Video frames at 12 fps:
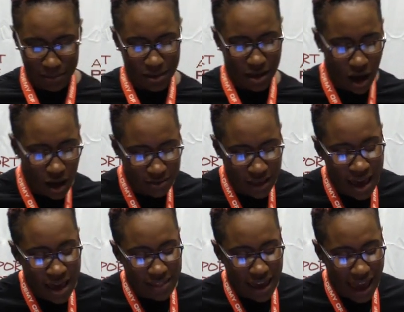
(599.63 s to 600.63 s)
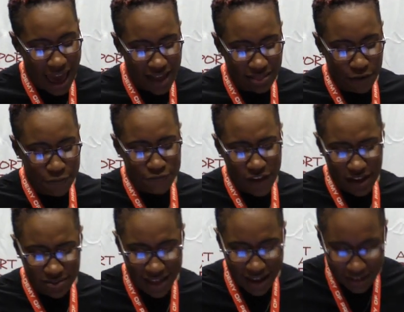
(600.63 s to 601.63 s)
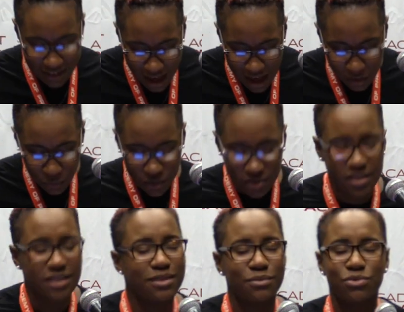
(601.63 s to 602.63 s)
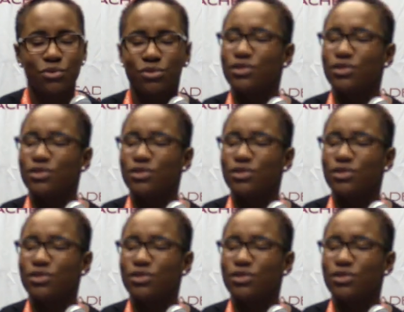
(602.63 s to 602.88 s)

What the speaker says: because they had the faith that God would see them through.